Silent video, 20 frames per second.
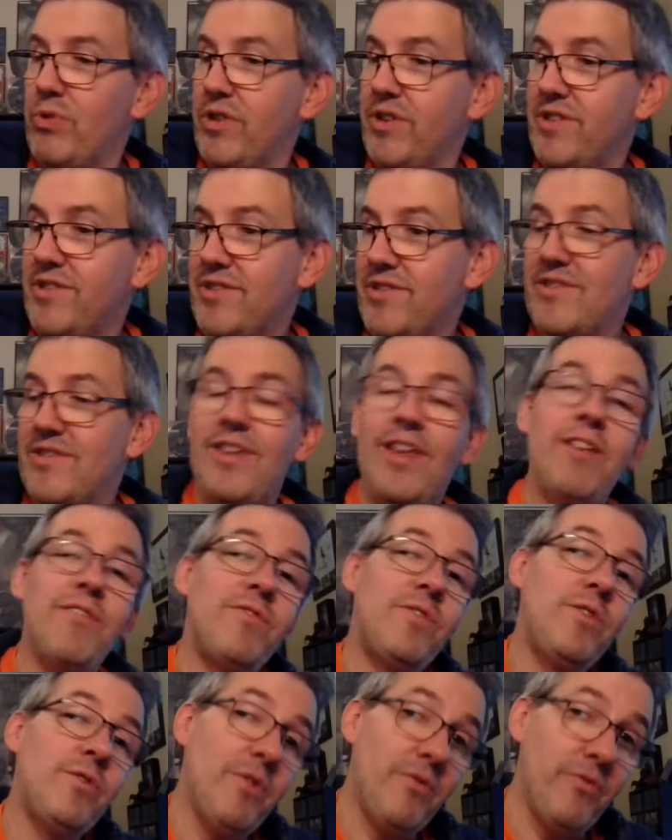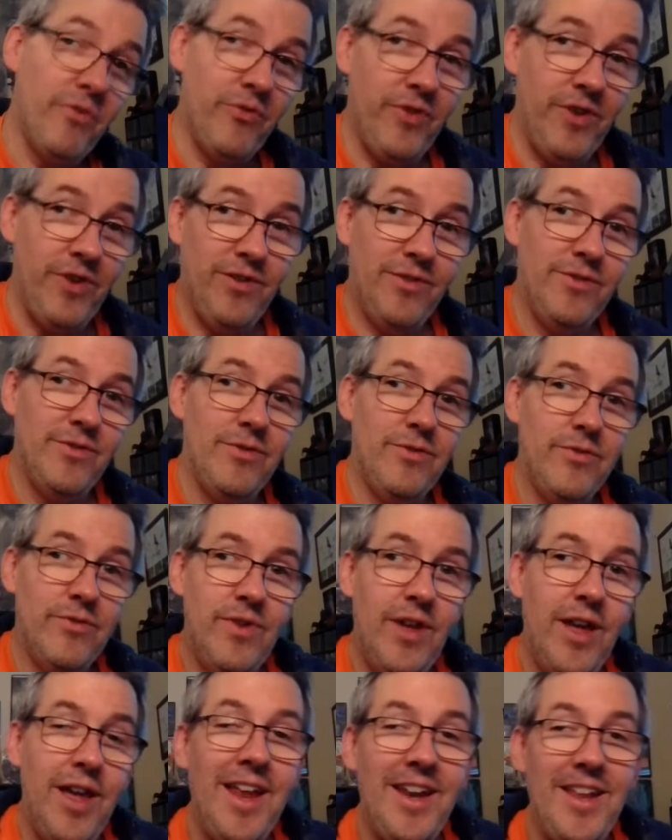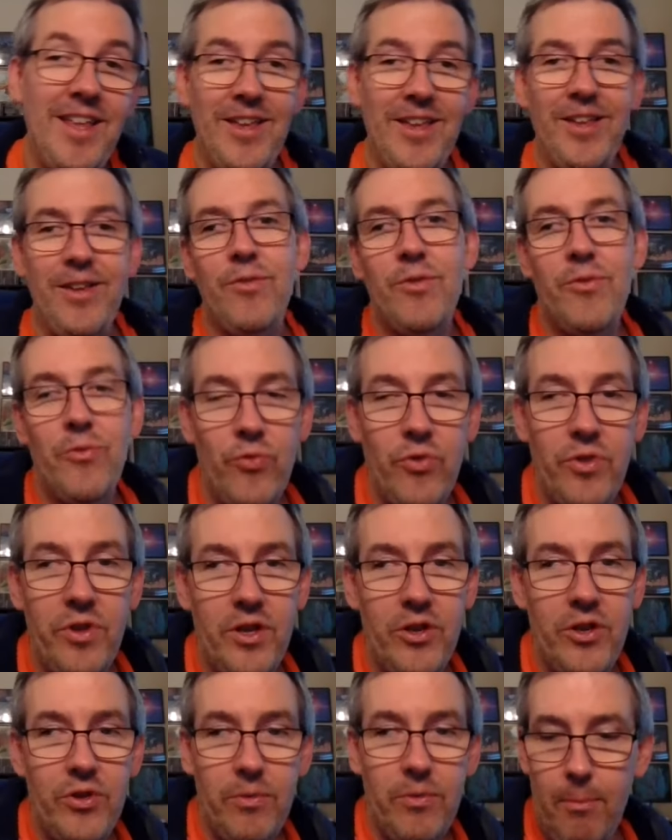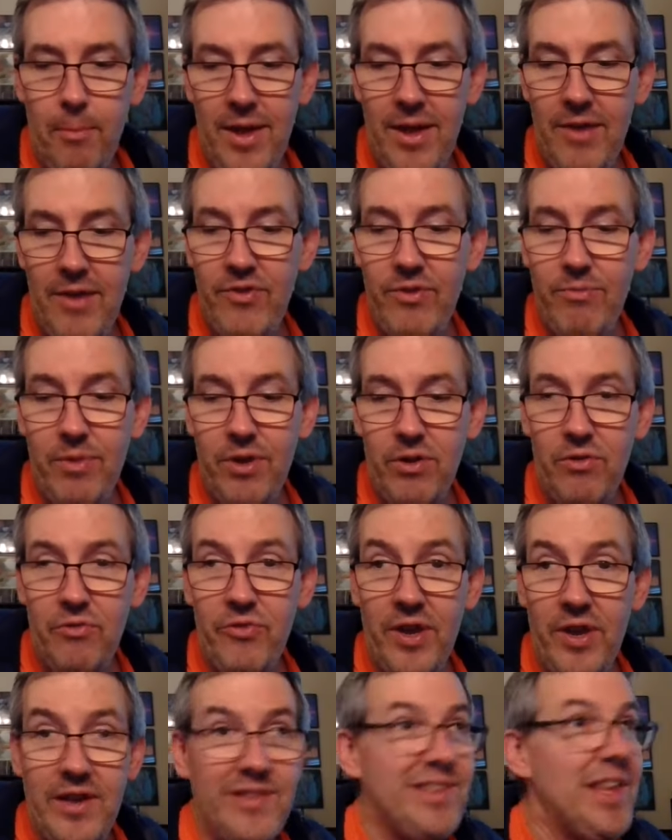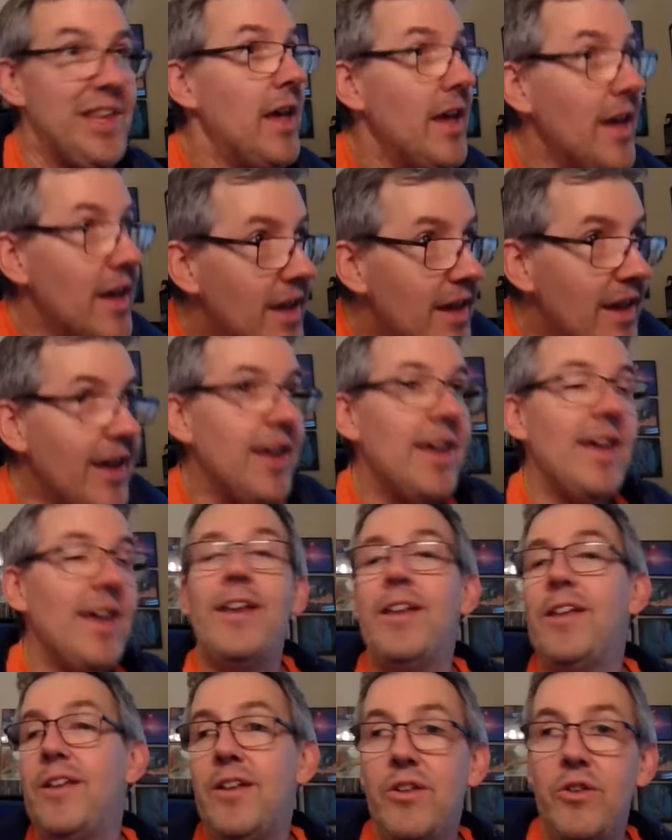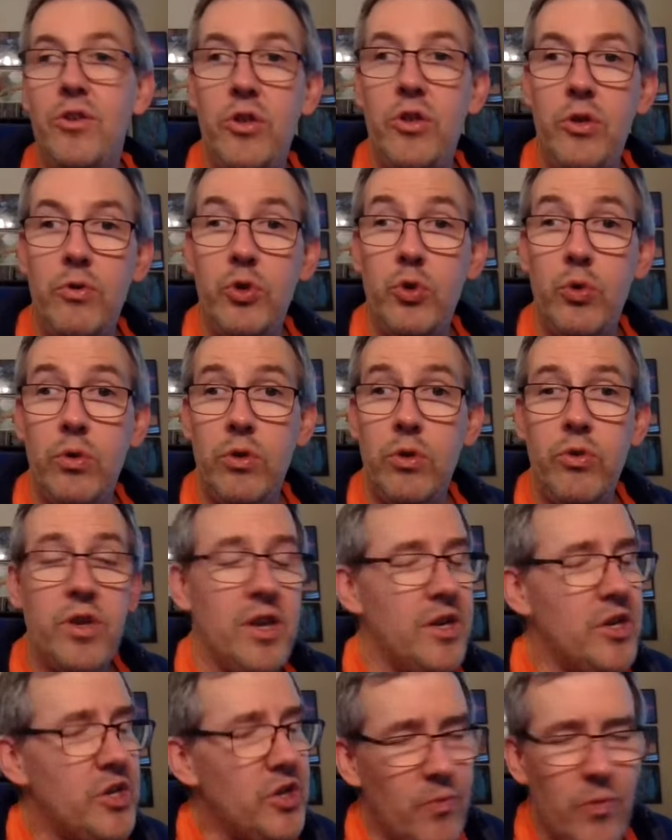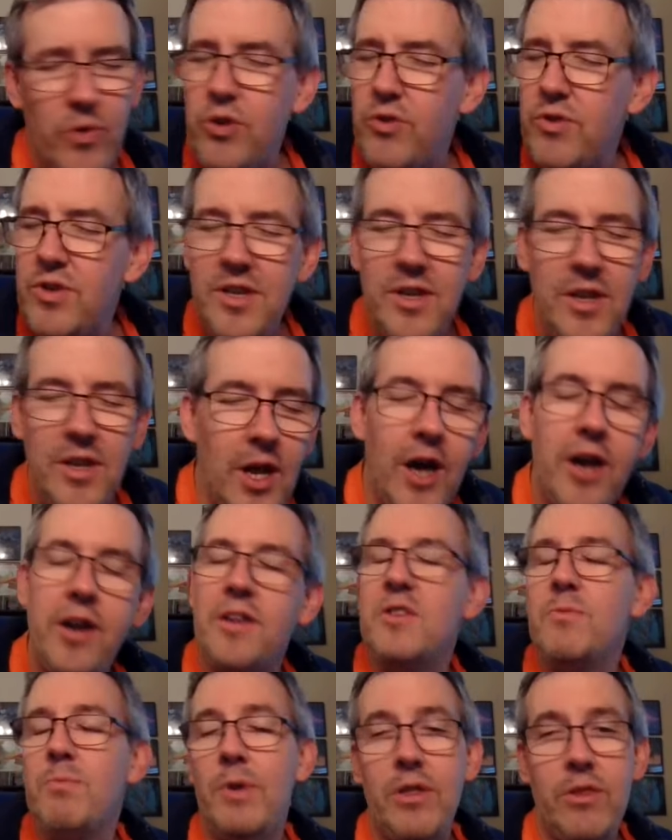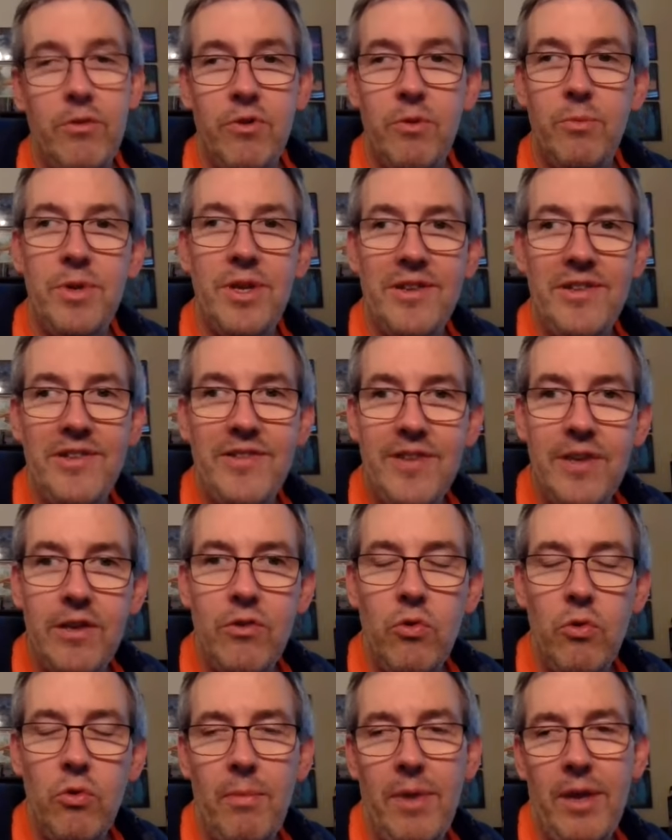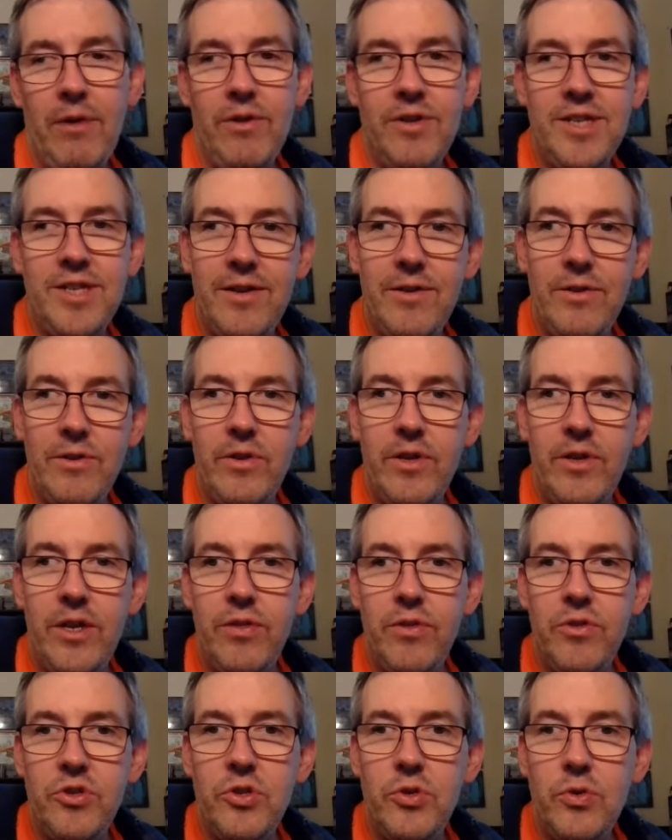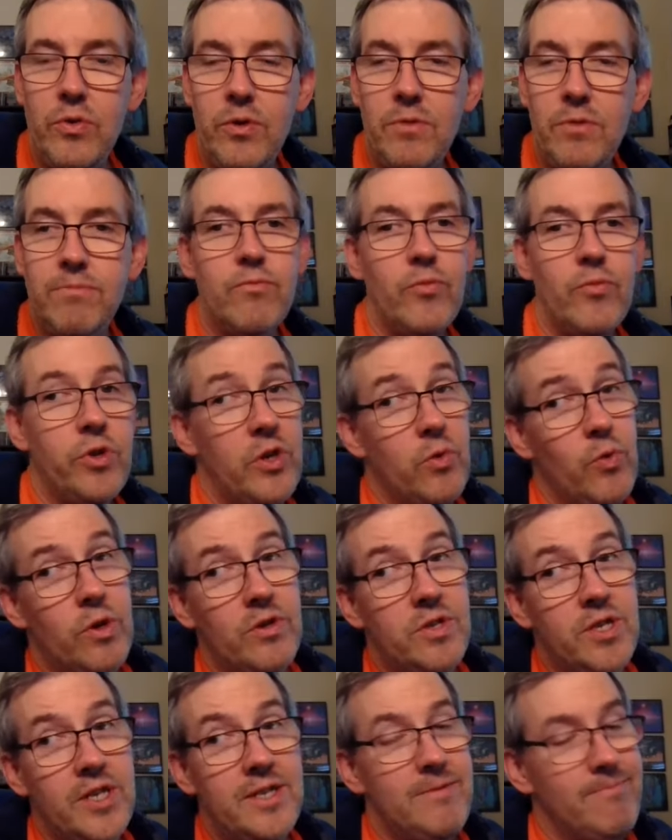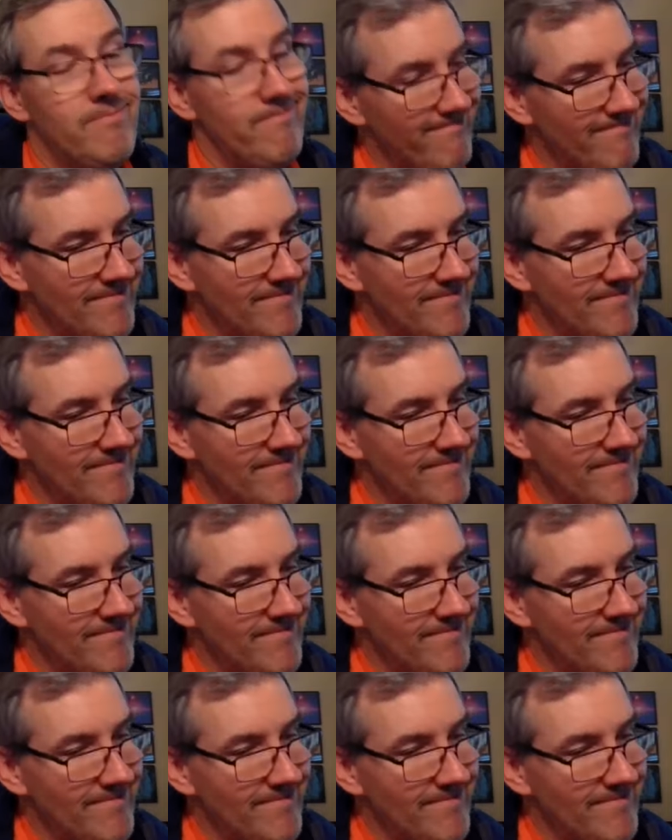places. Have you ever found any really good heavy metal finds in an unusual location where you did not expect there to be a single metal title in the store when you walked in?